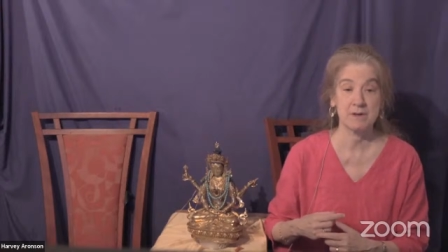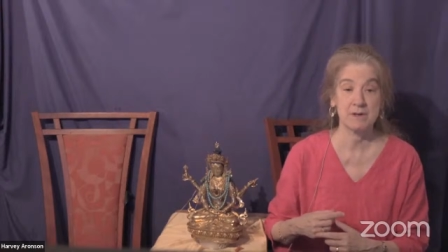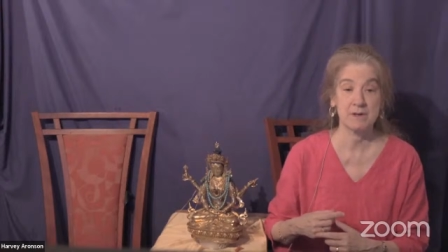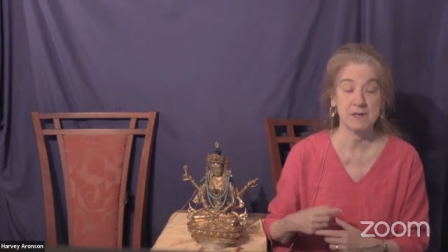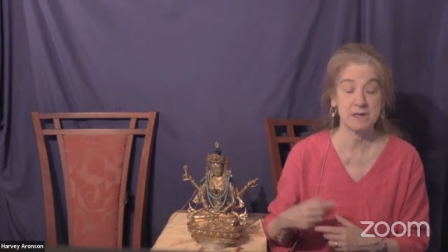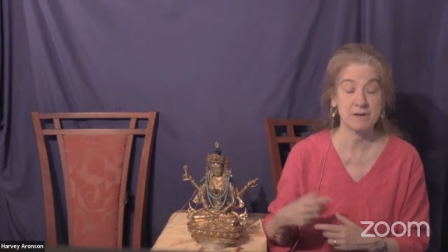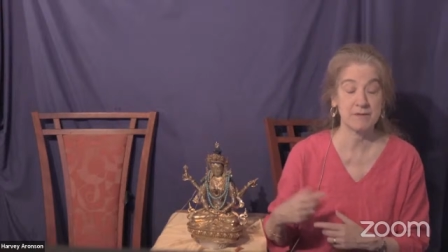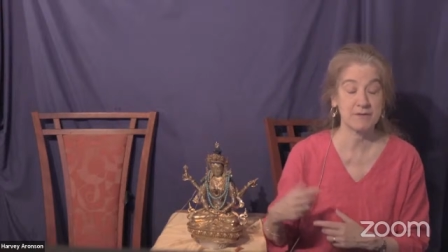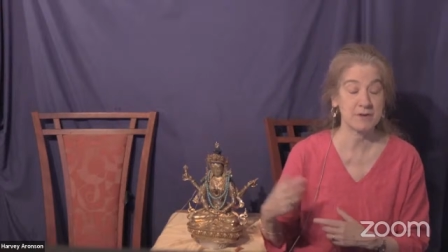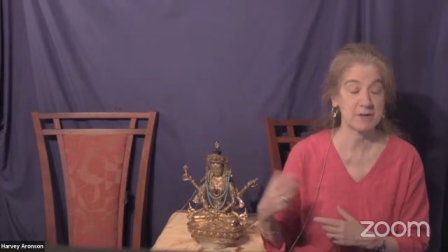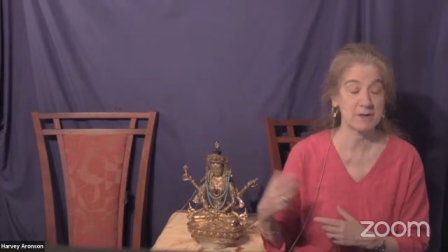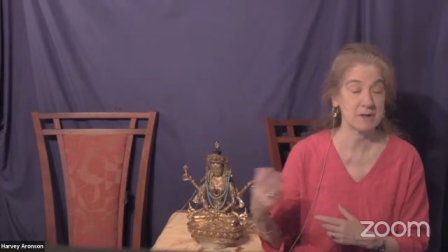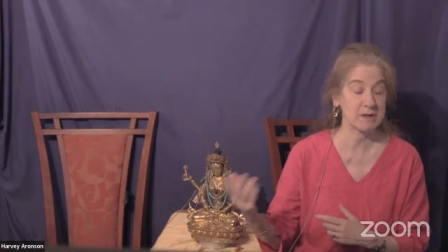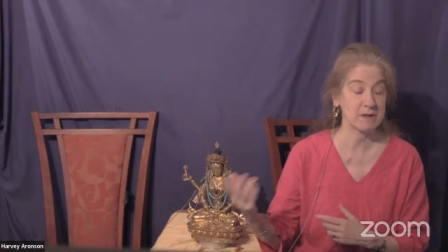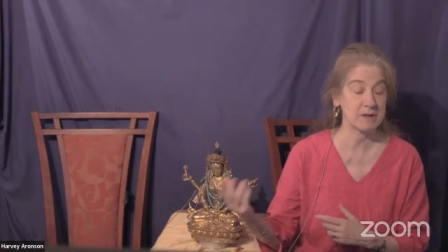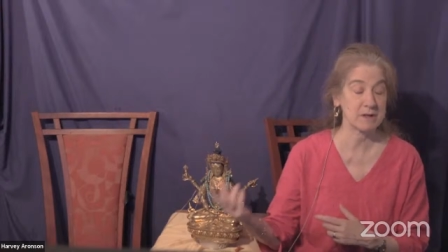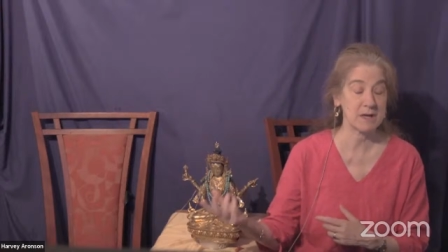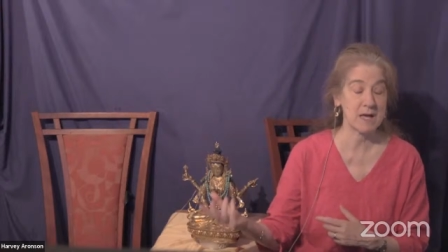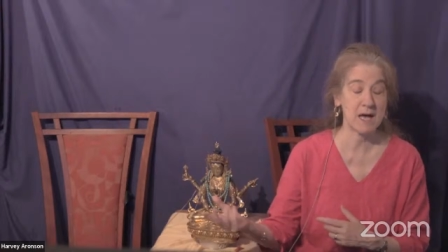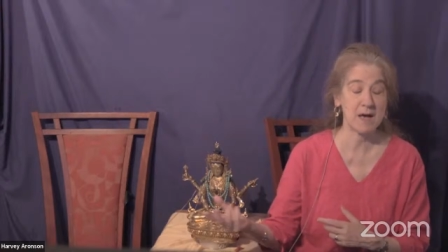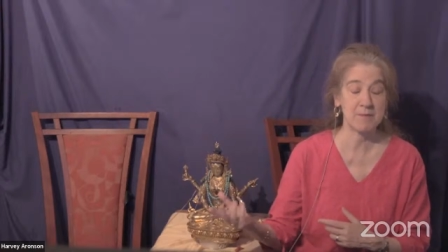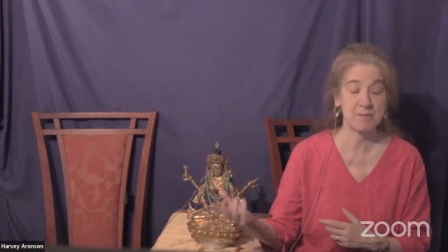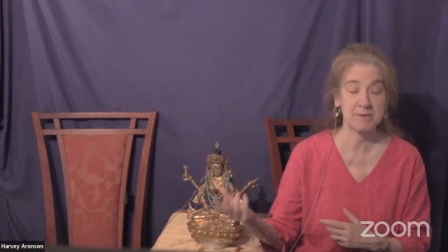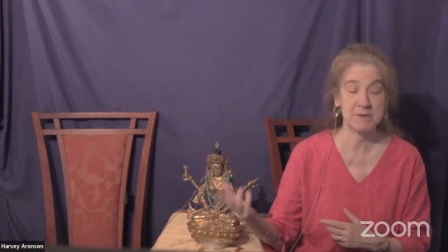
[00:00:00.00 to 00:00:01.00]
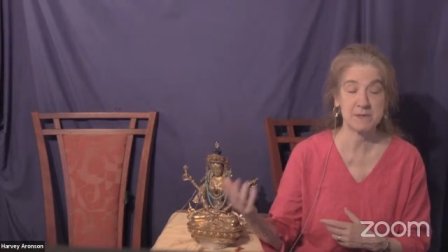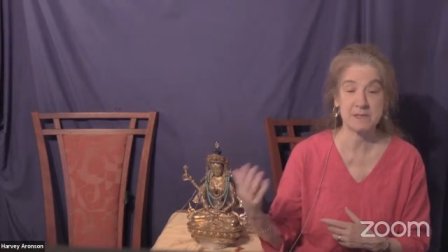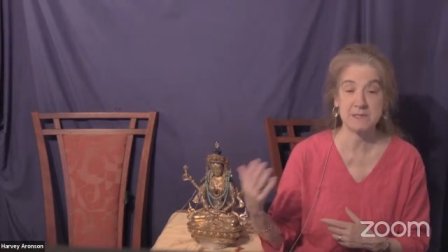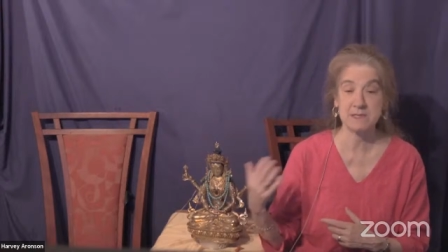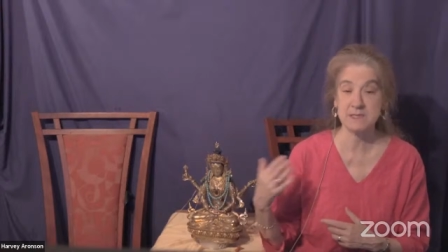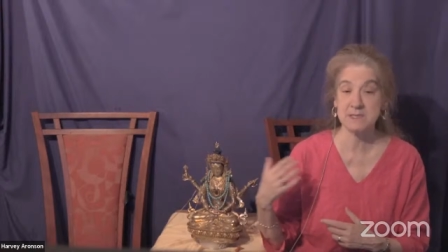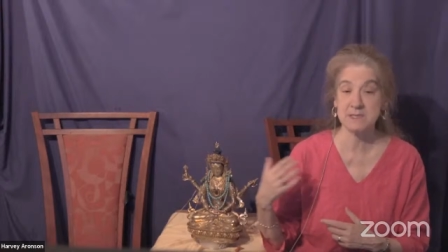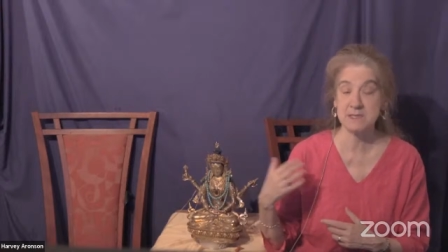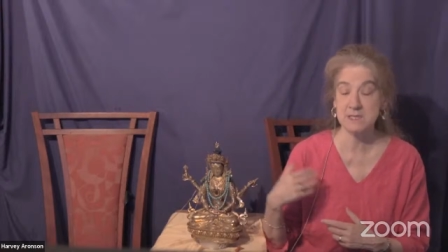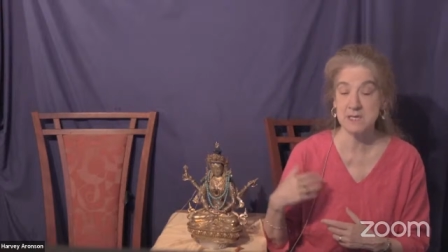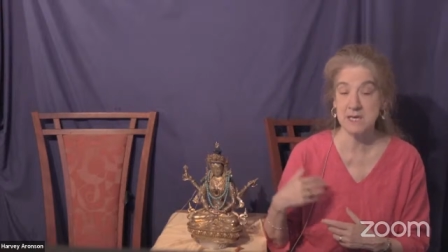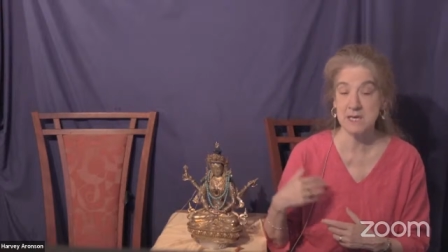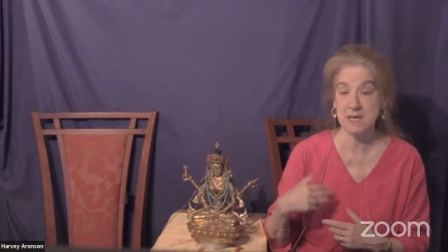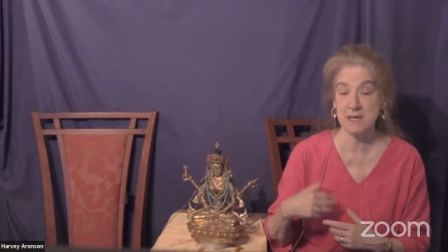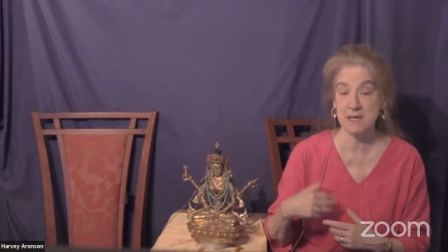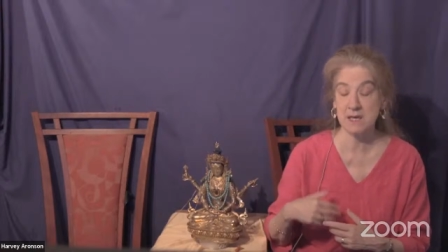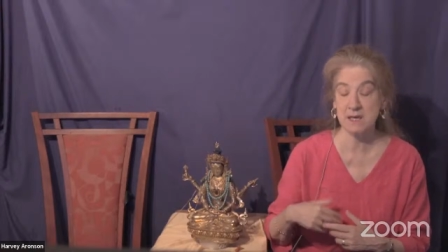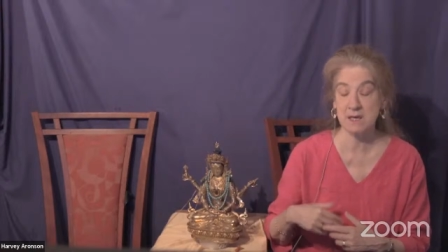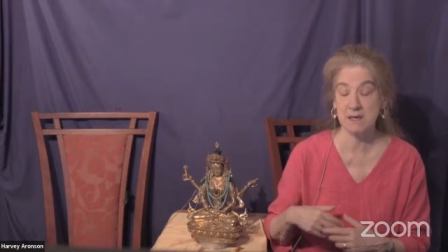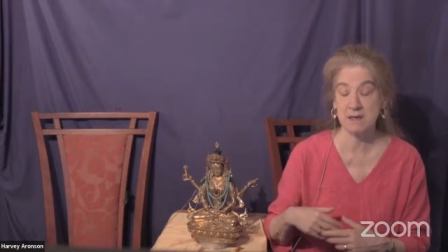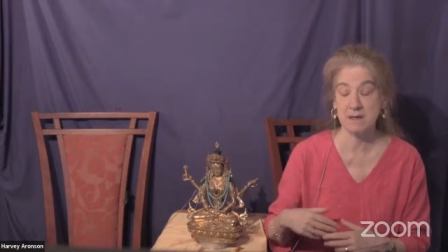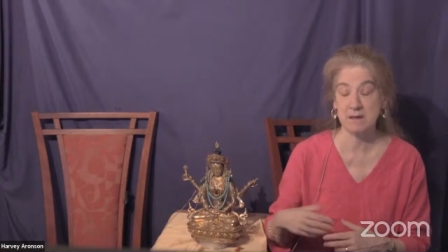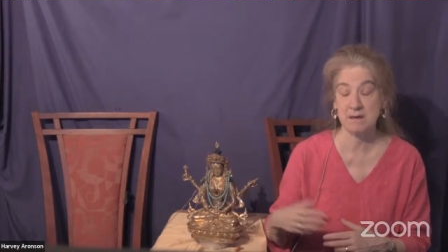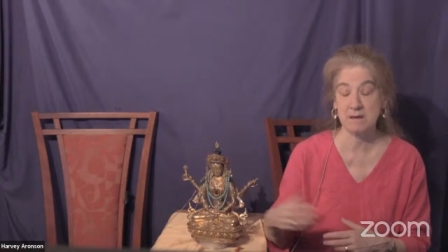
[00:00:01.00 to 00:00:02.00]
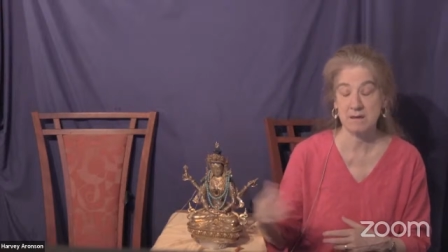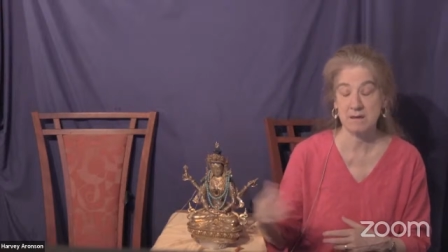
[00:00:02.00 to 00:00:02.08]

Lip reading: giving happiness, taking